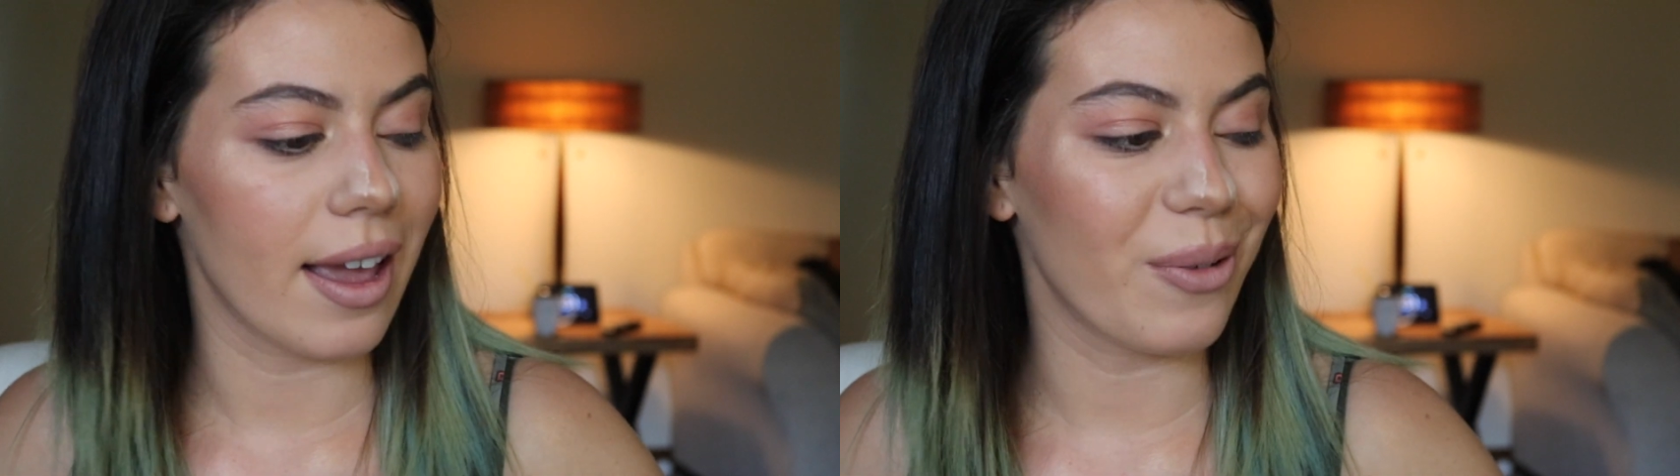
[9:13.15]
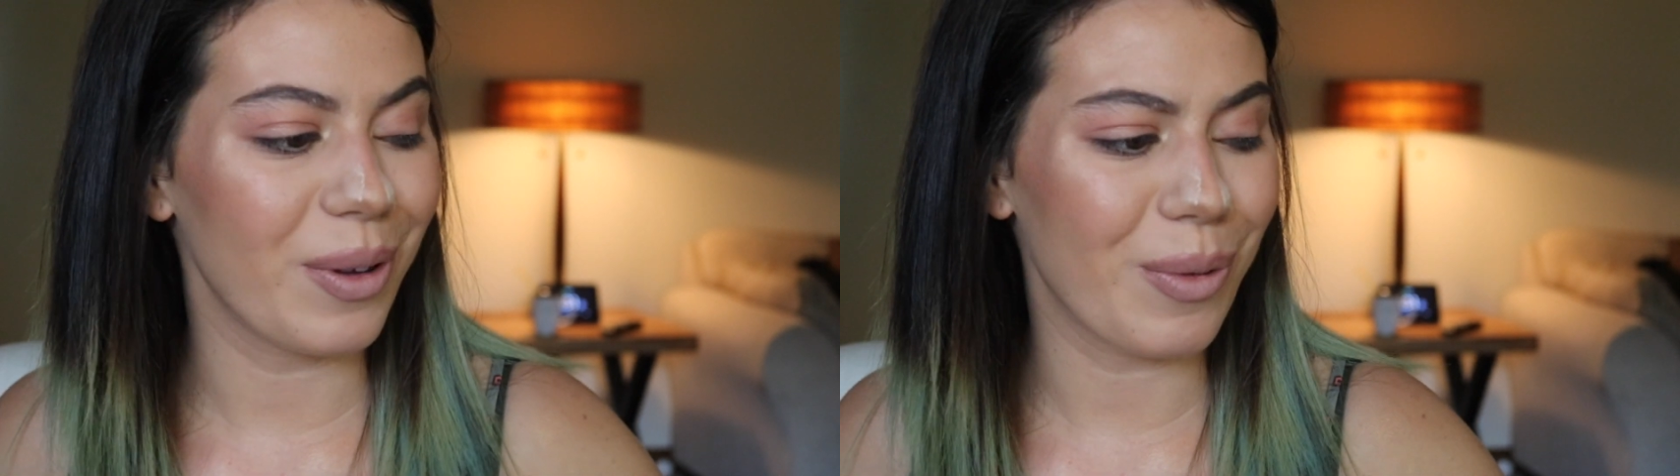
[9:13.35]

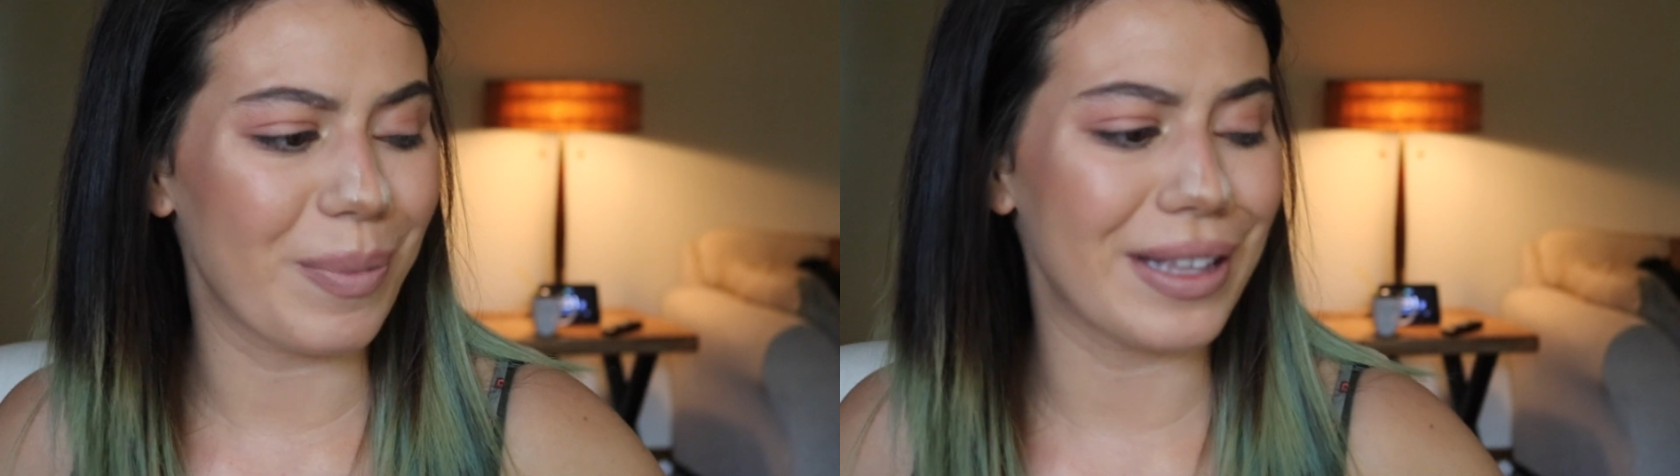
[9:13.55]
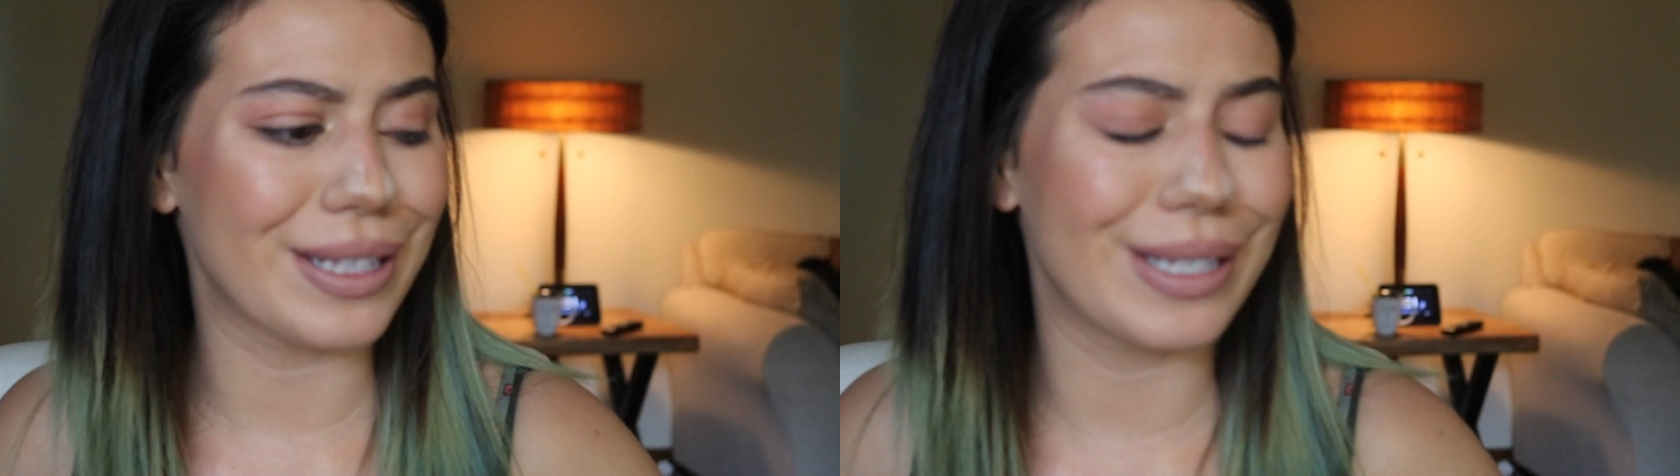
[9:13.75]
and we will
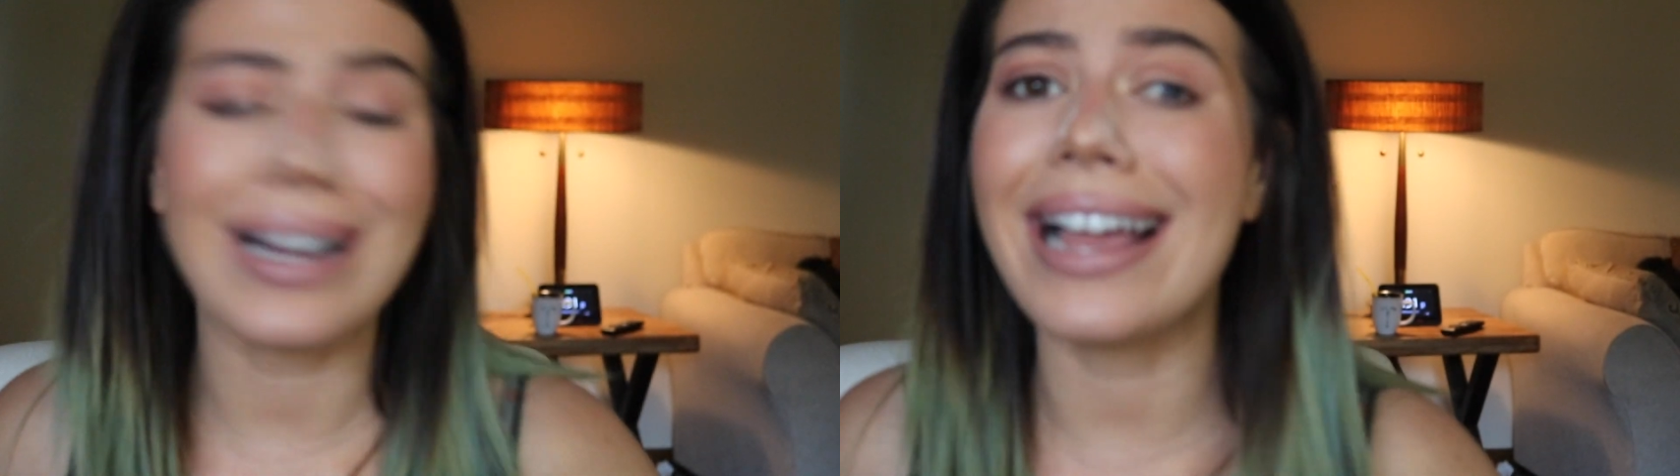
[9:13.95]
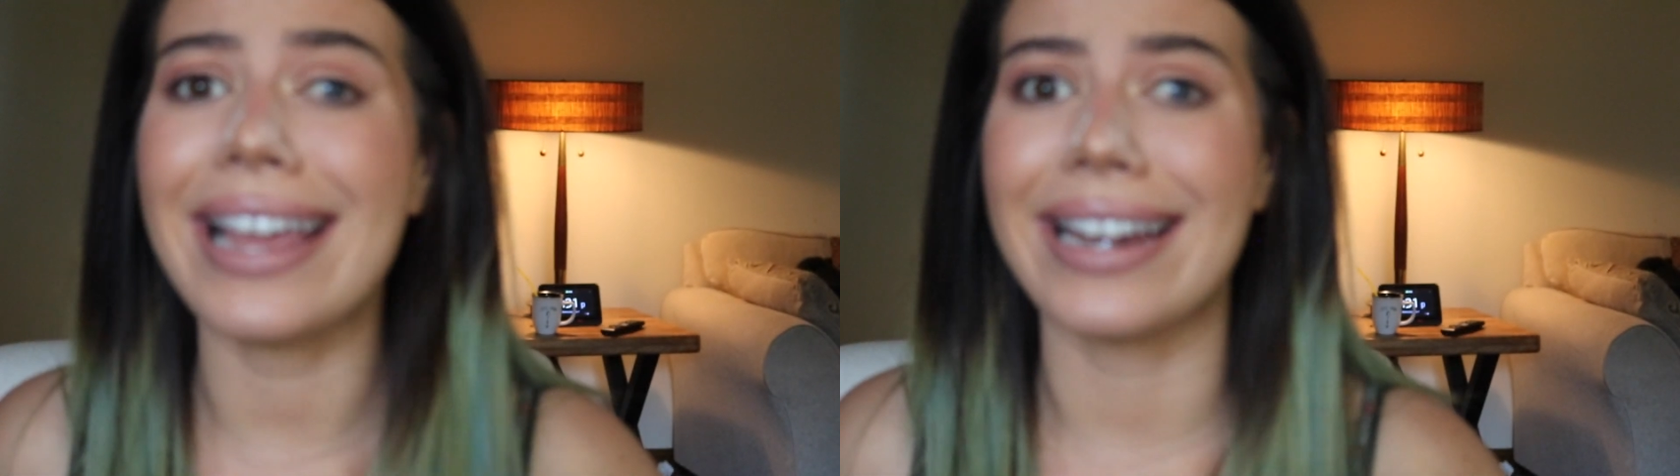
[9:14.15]
be
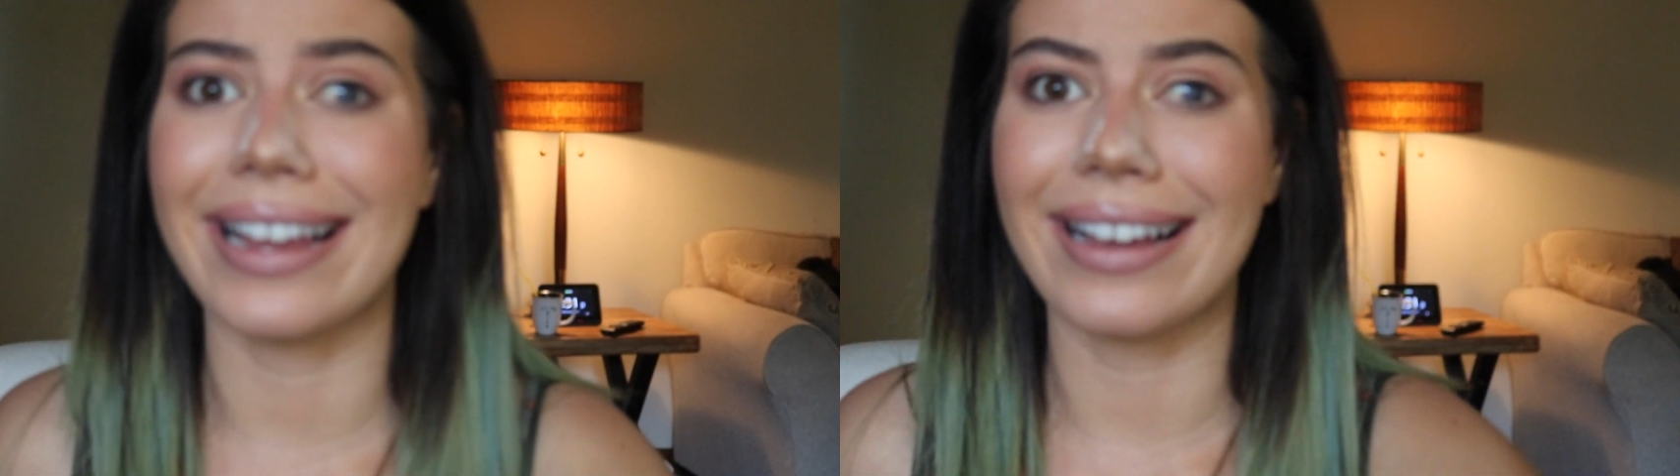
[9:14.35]
done.